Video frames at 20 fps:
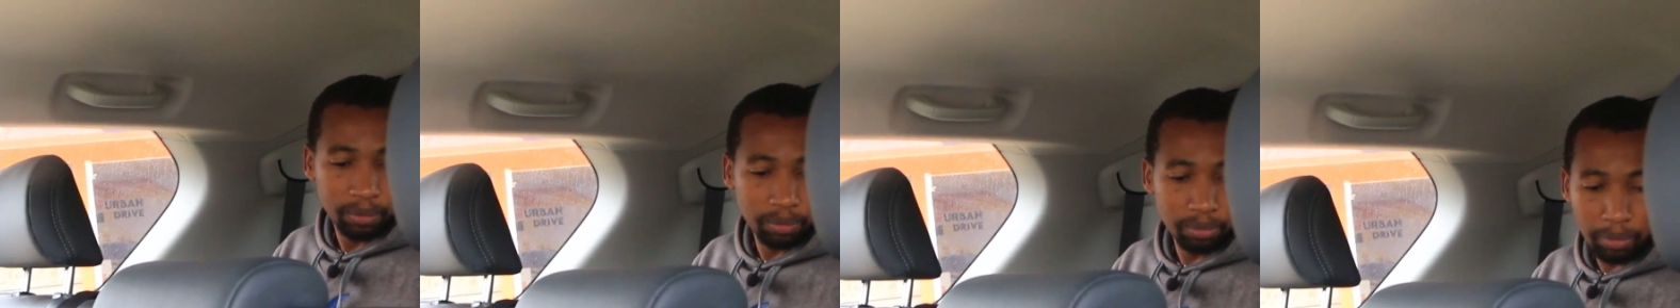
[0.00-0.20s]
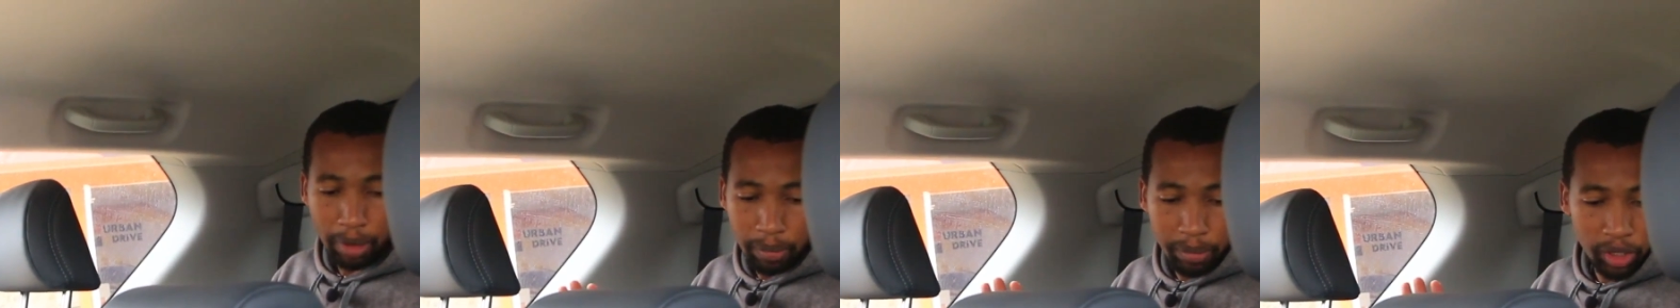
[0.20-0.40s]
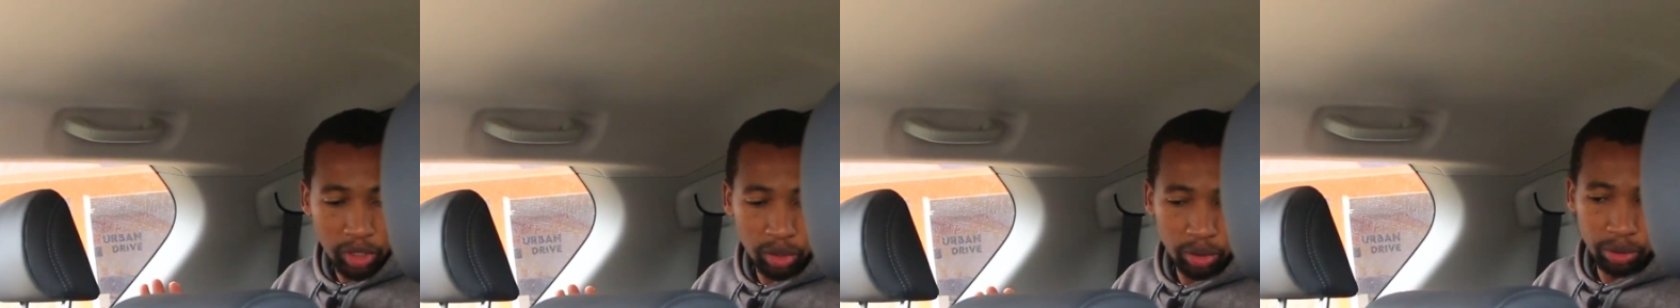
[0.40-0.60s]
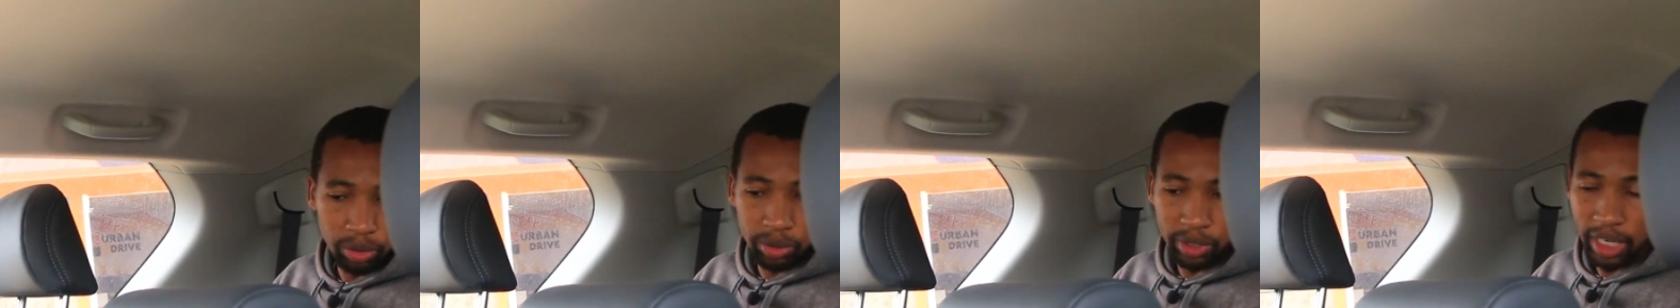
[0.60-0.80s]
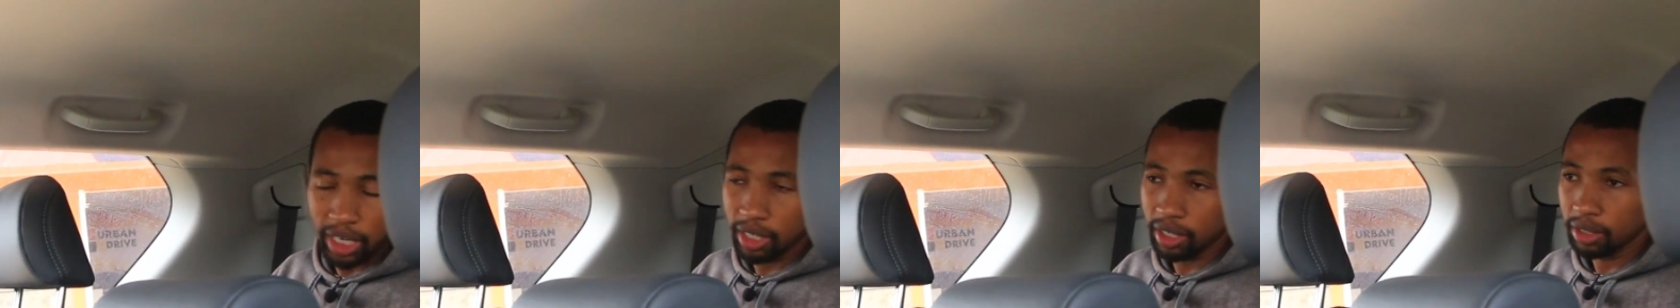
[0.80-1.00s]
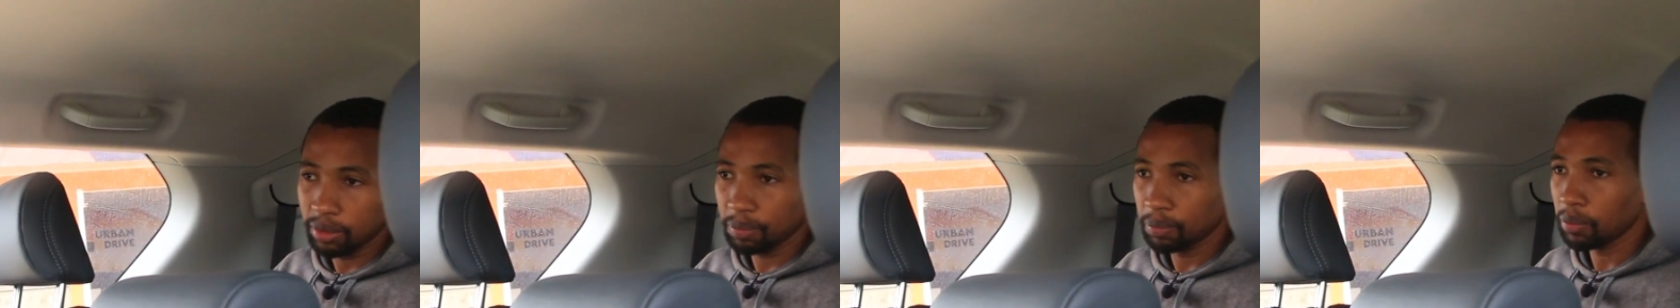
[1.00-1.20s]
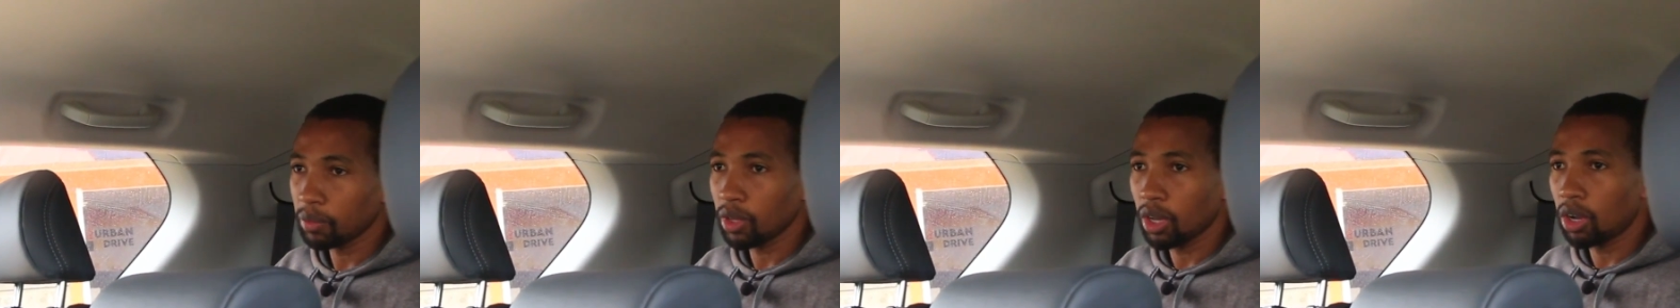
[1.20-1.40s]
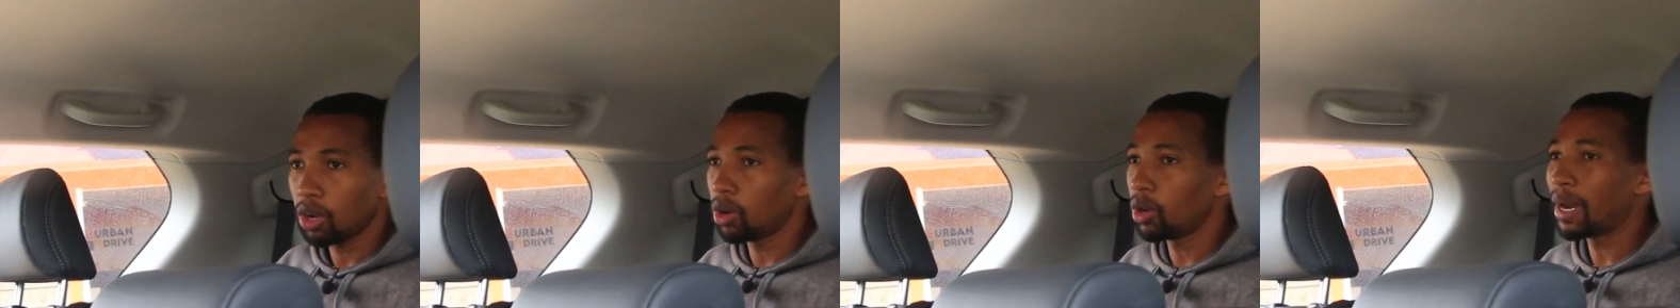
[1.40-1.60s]
maybe children
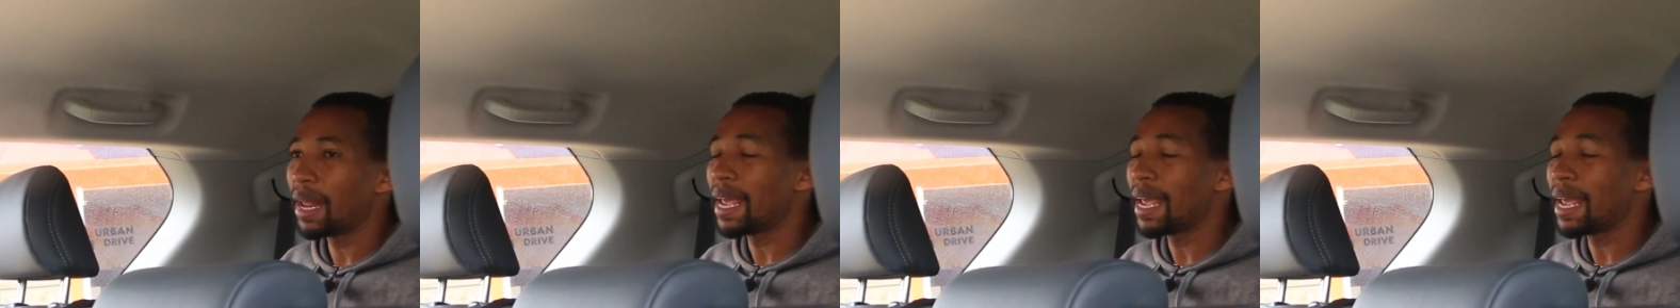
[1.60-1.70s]
or